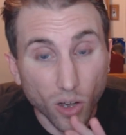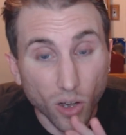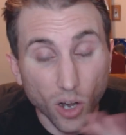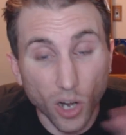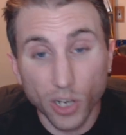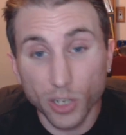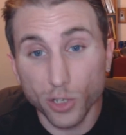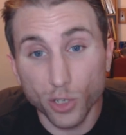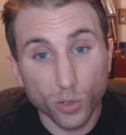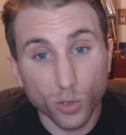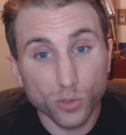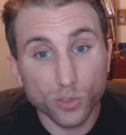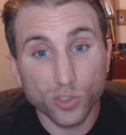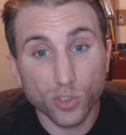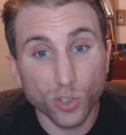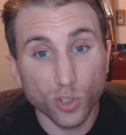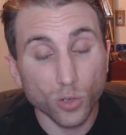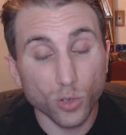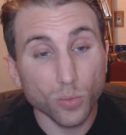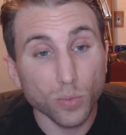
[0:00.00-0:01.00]
on
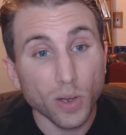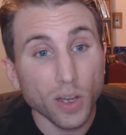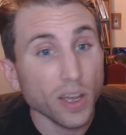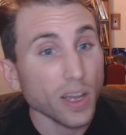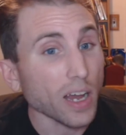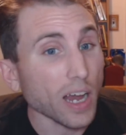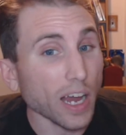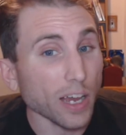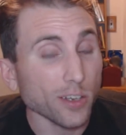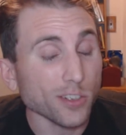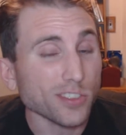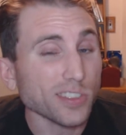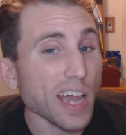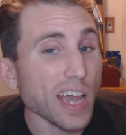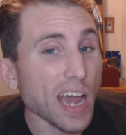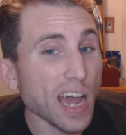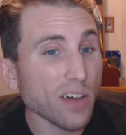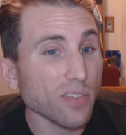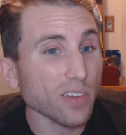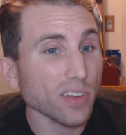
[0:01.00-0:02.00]
YouTube. I used
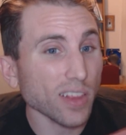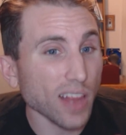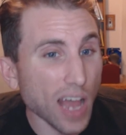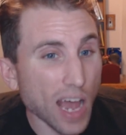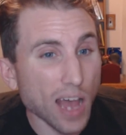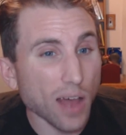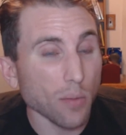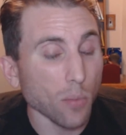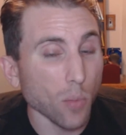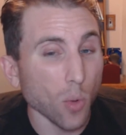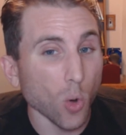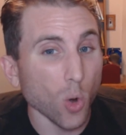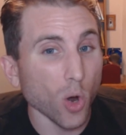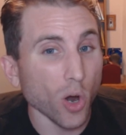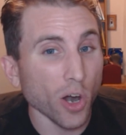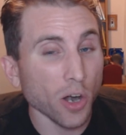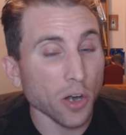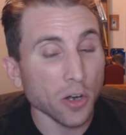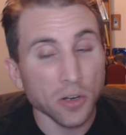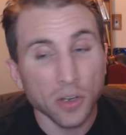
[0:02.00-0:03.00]
to have a lot
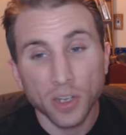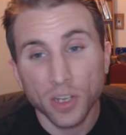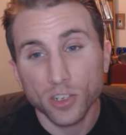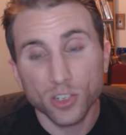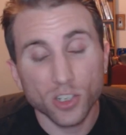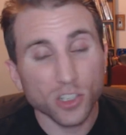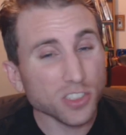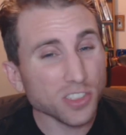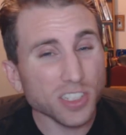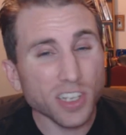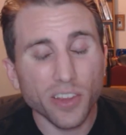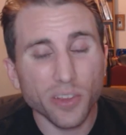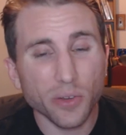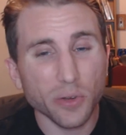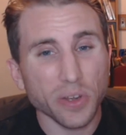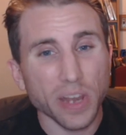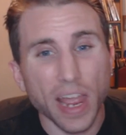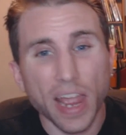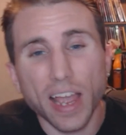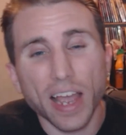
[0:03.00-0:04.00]
more. Just the
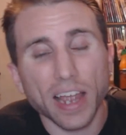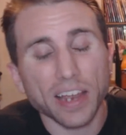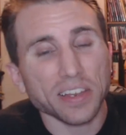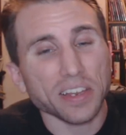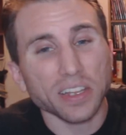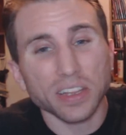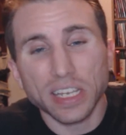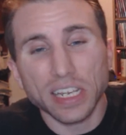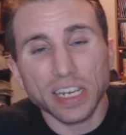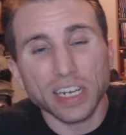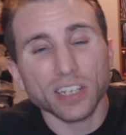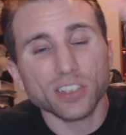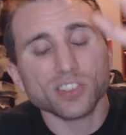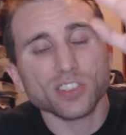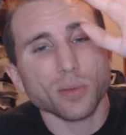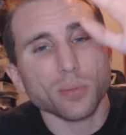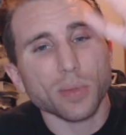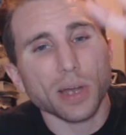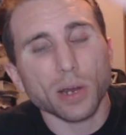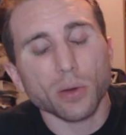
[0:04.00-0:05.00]
other day, I deleted
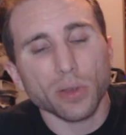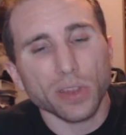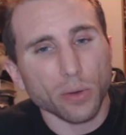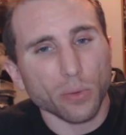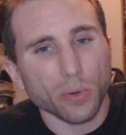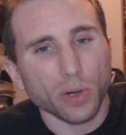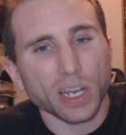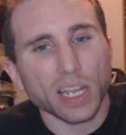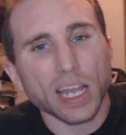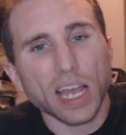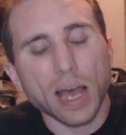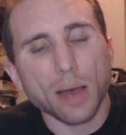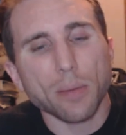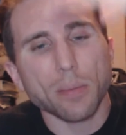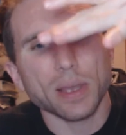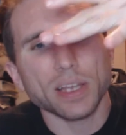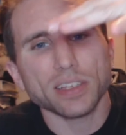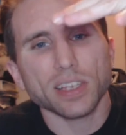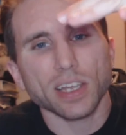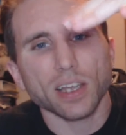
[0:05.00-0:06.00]
somebody when they were
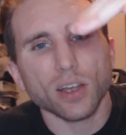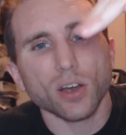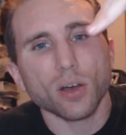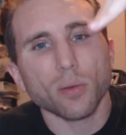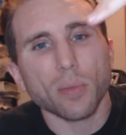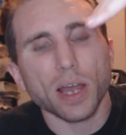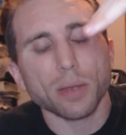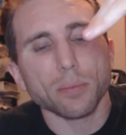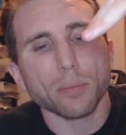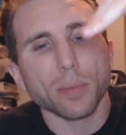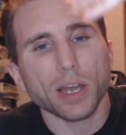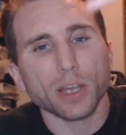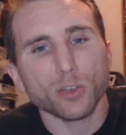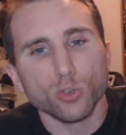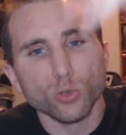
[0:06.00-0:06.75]
commenting on my